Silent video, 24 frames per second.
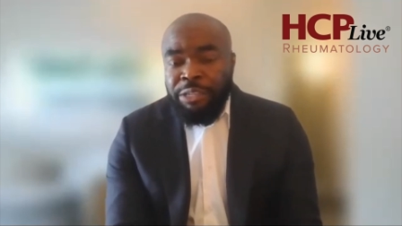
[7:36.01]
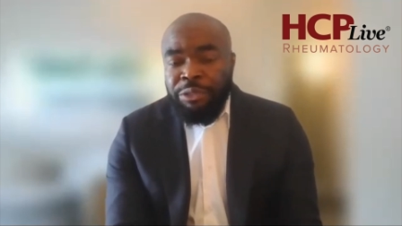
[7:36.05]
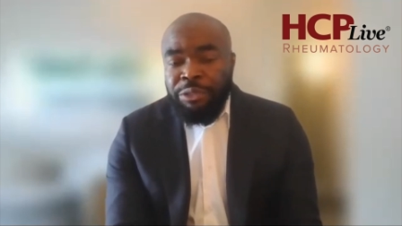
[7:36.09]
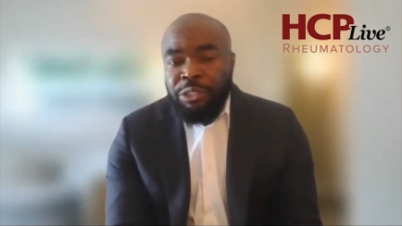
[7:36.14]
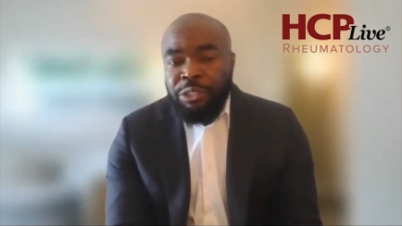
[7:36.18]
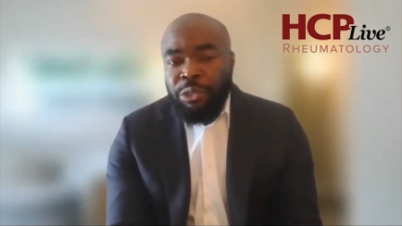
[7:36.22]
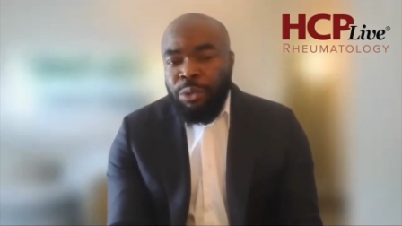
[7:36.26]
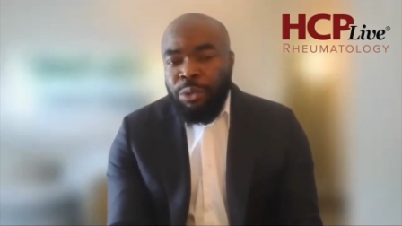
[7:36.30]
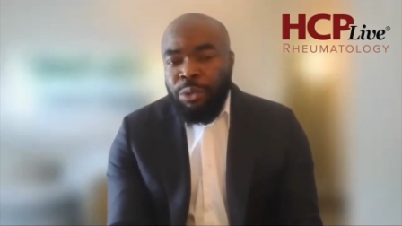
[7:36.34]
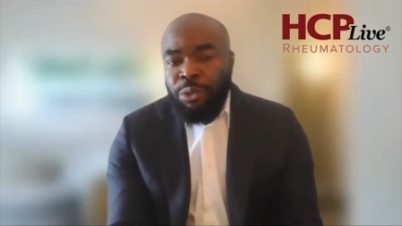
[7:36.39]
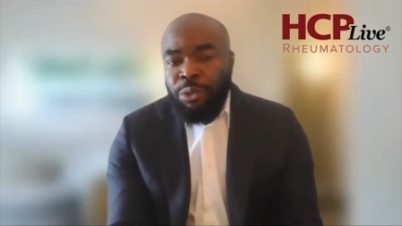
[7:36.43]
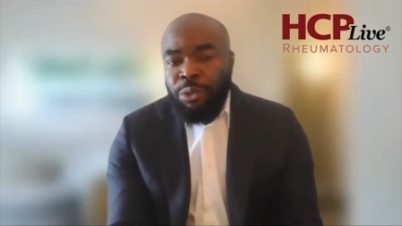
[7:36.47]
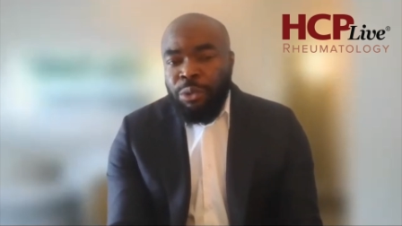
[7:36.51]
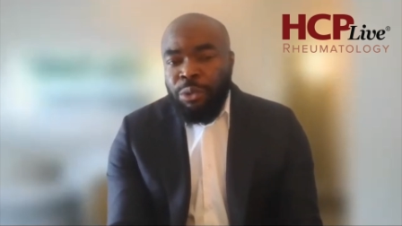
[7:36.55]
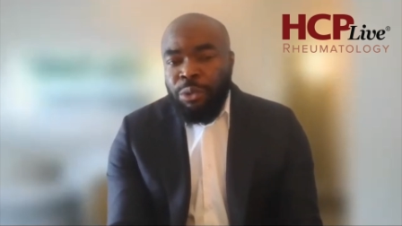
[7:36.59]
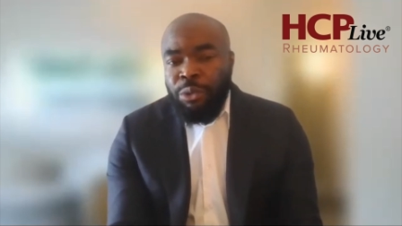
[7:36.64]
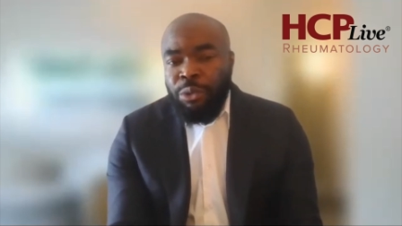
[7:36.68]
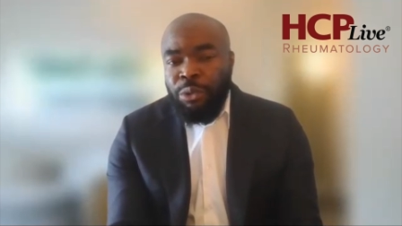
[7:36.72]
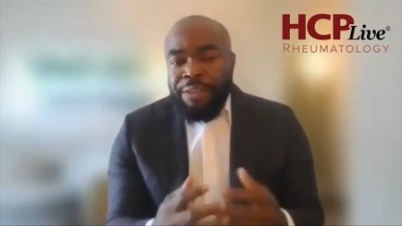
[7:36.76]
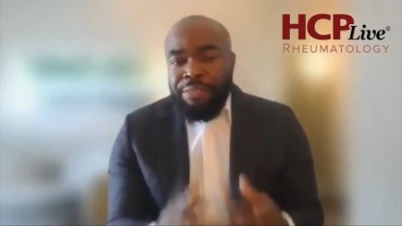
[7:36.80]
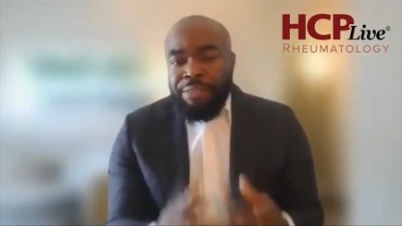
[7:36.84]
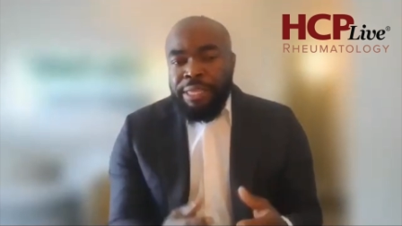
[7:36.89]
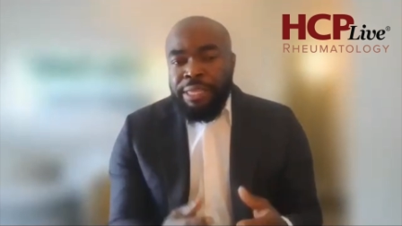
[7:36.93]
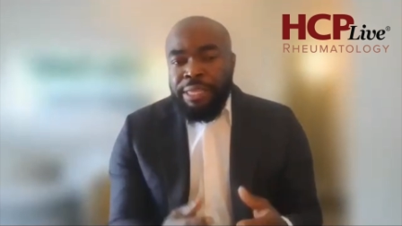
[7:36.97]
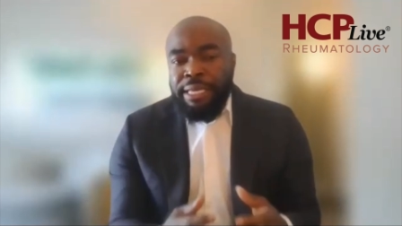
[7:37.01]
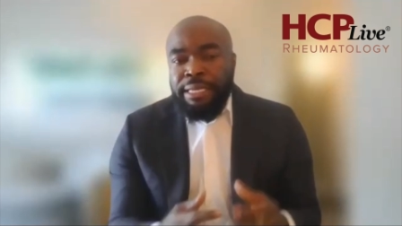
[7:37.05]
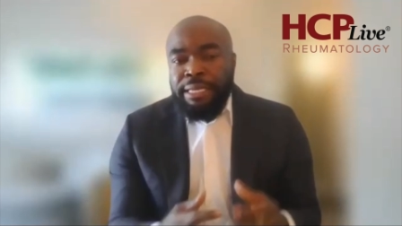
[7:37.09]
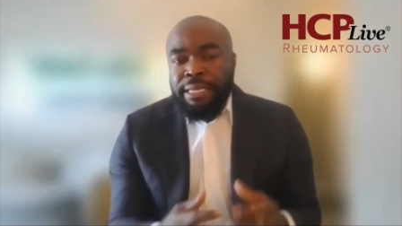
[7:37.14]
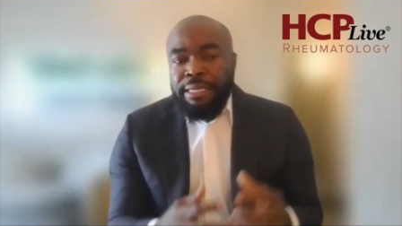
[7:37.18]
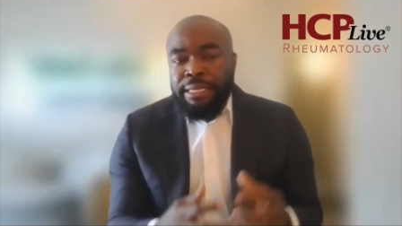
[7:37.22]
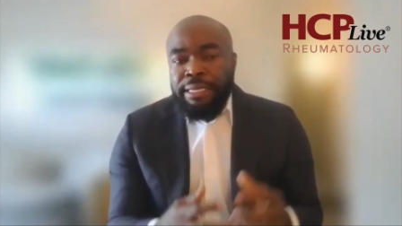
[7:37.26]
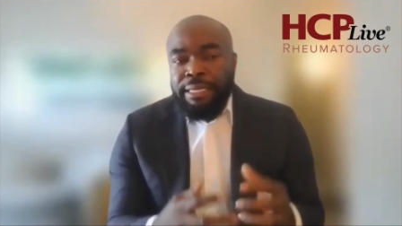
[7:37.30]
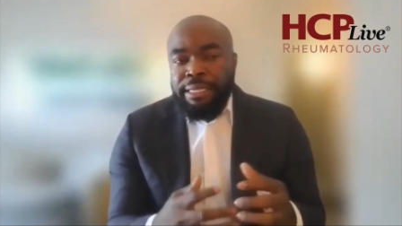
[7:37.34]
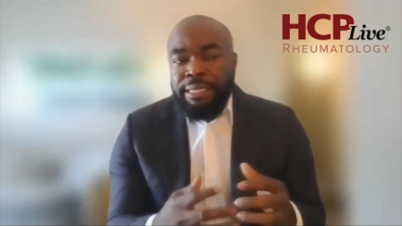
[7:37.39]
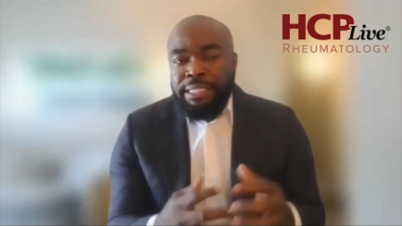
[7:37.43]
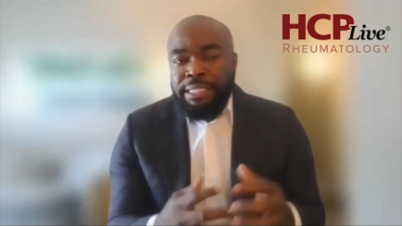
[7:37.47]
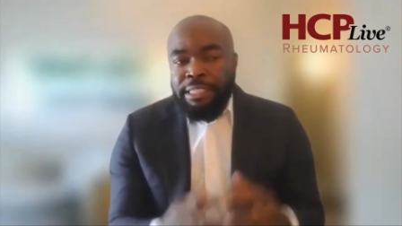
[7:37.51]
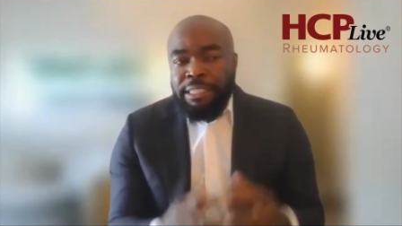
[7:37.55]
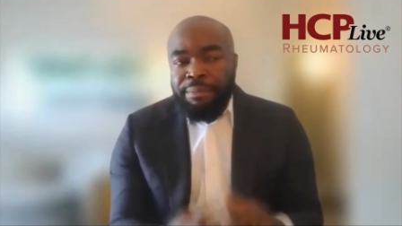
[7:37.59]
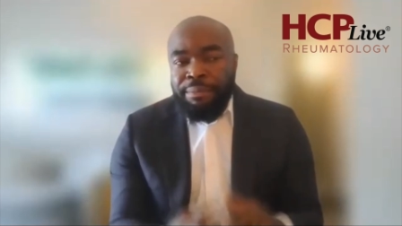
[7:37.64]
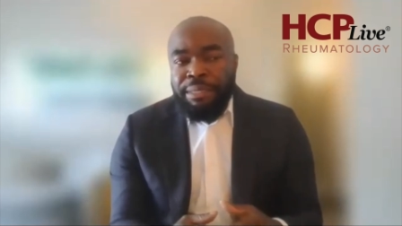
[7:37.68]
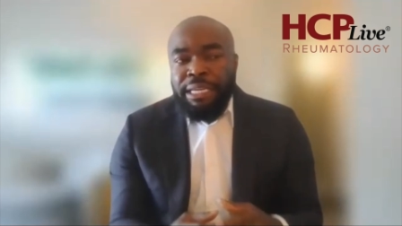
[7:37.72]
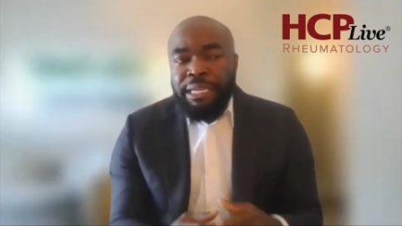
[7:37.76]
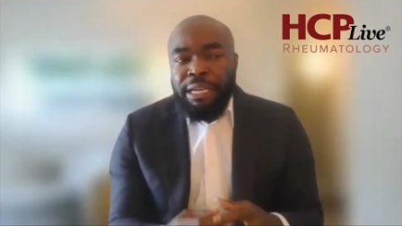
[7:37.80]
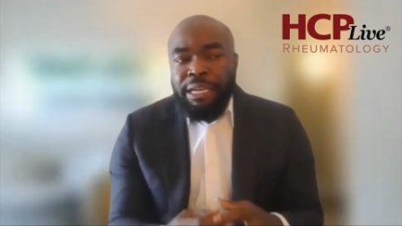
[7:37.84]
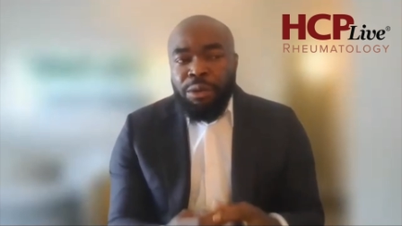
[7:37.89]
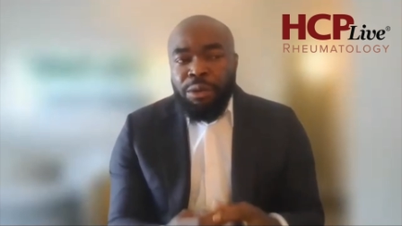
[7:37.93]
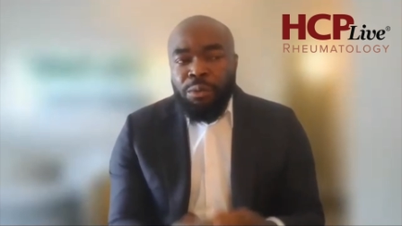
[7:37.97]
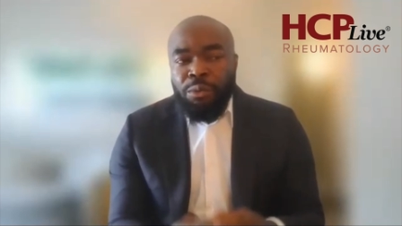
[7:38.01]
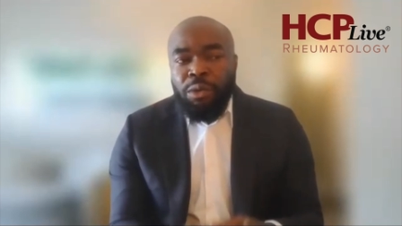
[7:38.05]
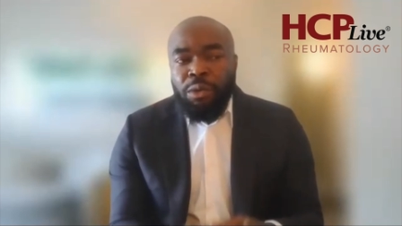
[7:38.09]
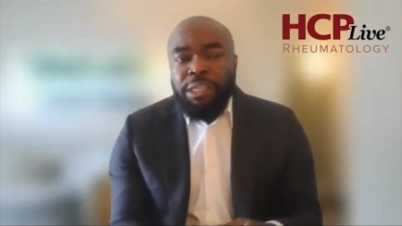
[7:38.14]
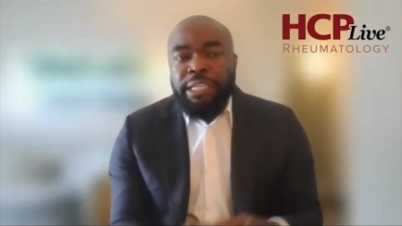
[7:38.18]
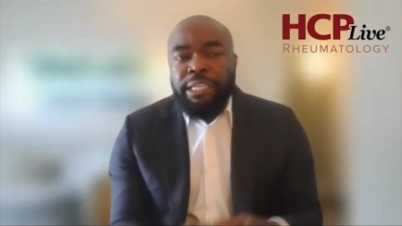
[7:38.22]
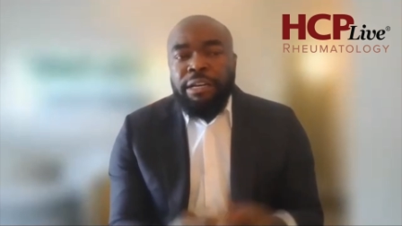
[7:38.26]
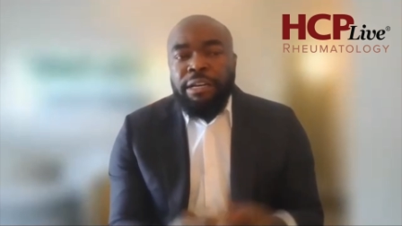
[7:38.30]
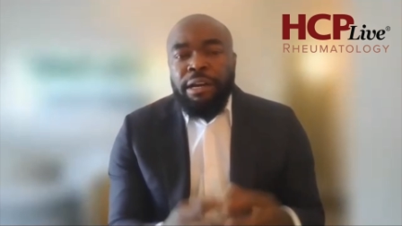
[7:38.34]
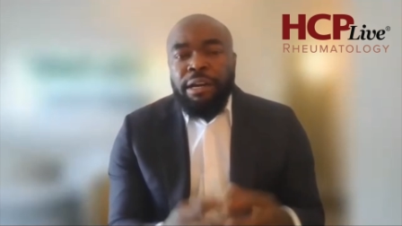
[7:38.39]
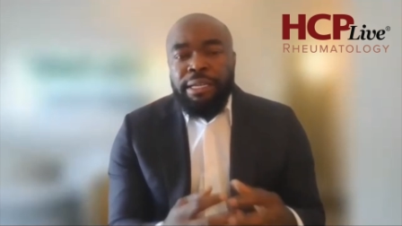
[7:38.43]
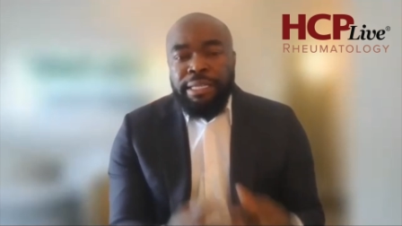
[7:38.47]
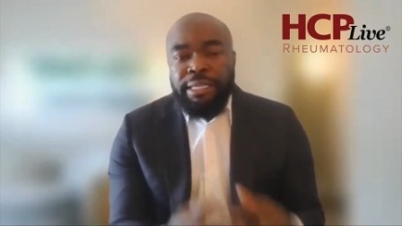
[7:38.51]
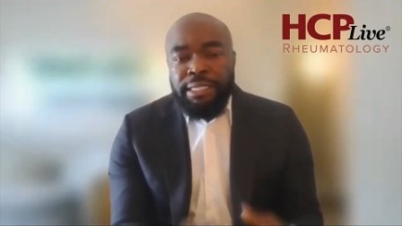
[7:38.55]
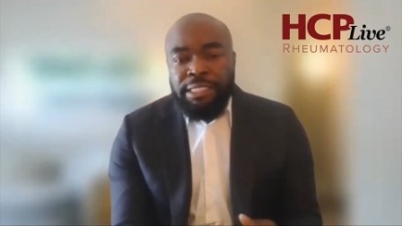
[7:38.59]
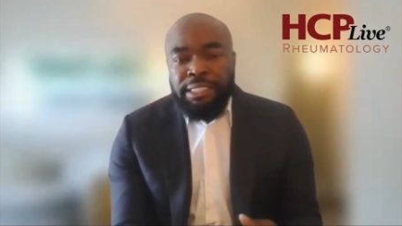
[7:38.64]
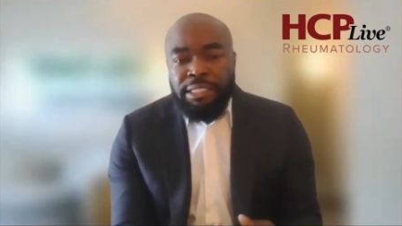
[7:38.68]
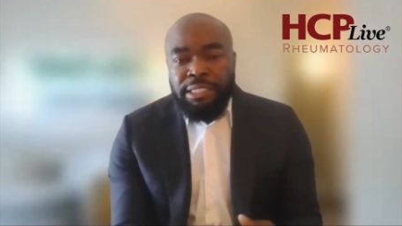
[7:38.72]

So so I think it's something that I want the audience